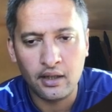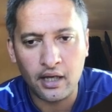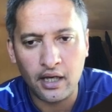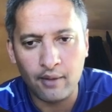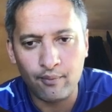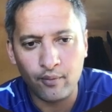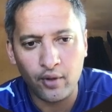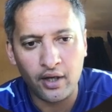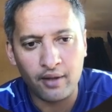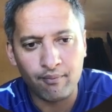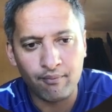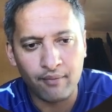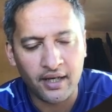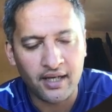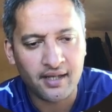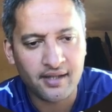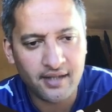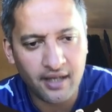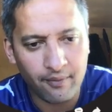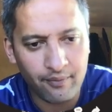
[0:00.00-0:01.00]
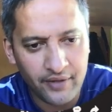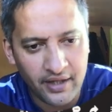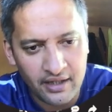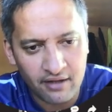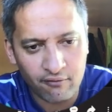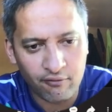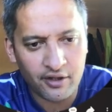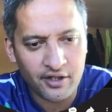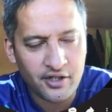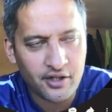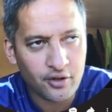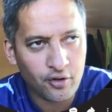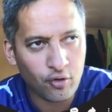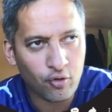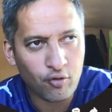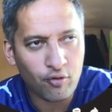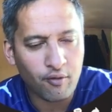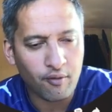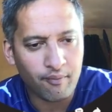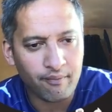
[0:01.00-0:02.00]
It might mix up that
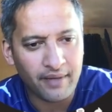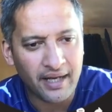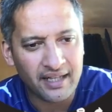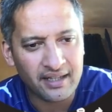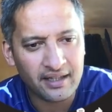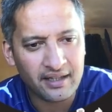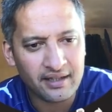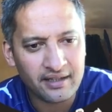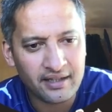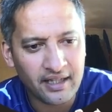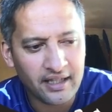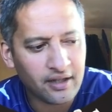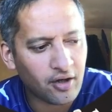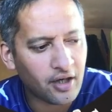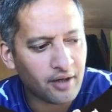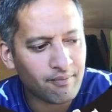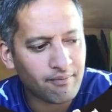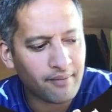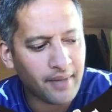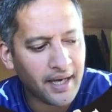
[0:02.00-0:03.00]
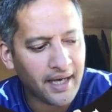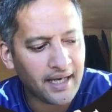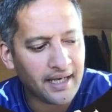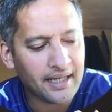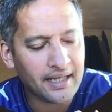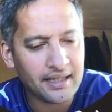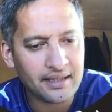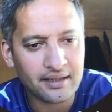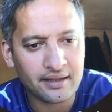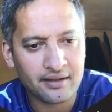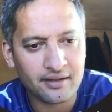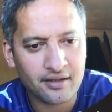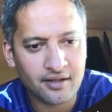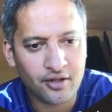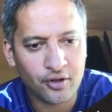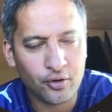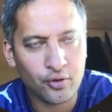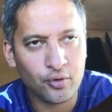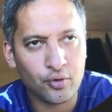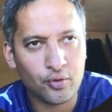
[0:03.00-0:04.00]
original melody I made
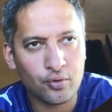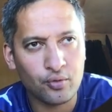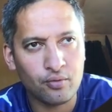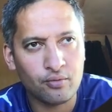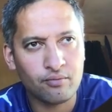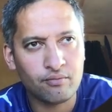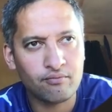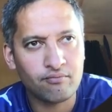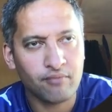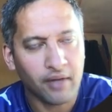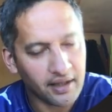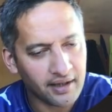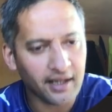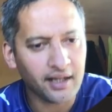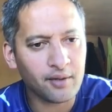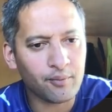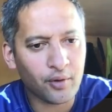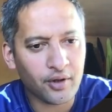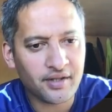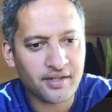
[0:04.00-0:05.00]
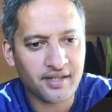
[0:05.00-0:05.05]
into a lullaby